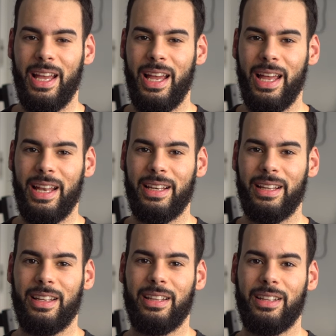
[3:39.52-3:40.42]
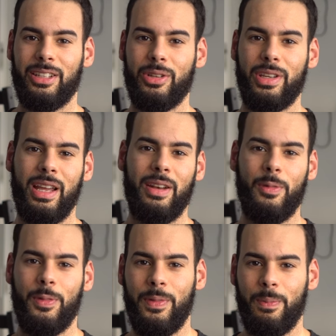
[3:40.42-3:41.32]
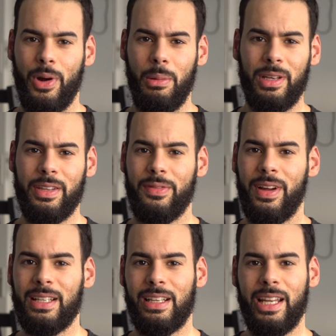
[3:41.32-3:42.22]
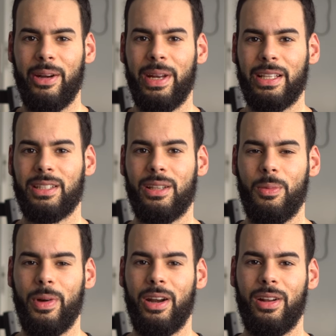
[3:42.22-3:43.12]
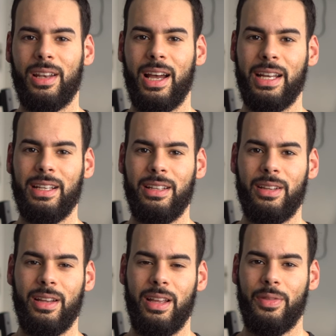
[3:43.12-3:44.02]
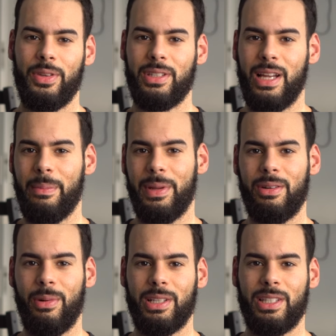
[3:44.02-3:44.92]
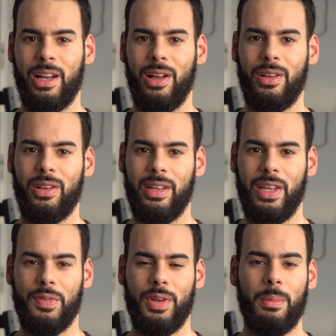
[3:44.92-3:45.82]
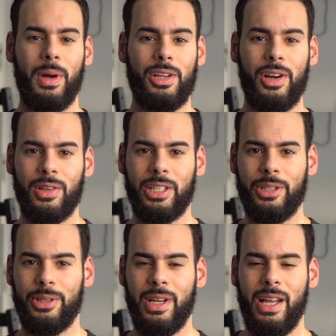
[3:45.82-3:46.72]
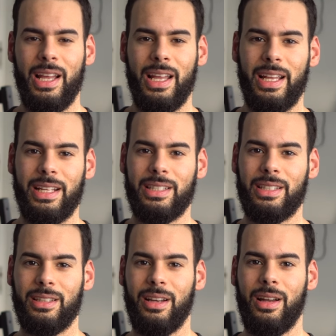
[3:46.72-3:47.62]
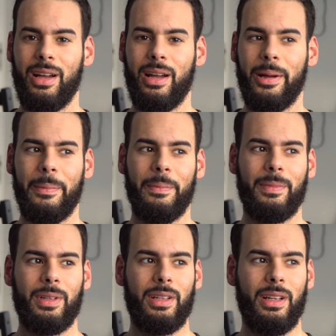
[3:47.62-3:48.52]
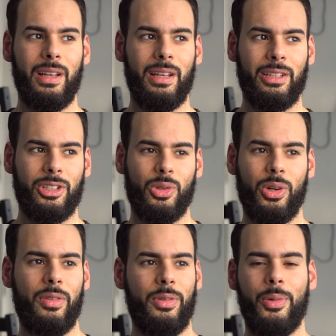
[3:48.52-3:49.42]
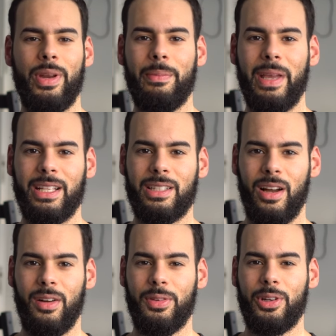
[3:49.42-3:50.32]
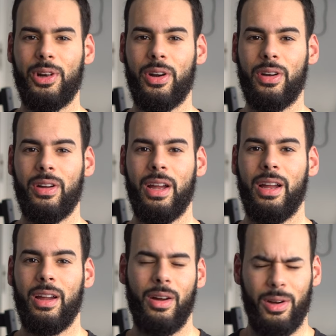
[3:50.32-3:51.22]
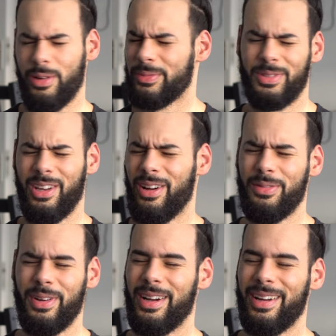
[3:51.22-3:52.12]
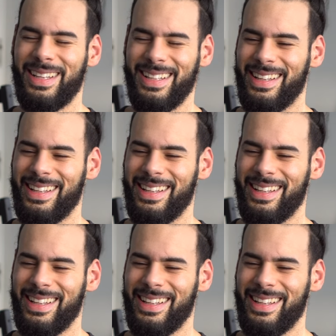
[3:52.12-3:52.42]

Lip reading: And you can probably find the lyrics somewhere online. If you type in Russell, if your mother only knew, it's a sort of a remix of a girl of a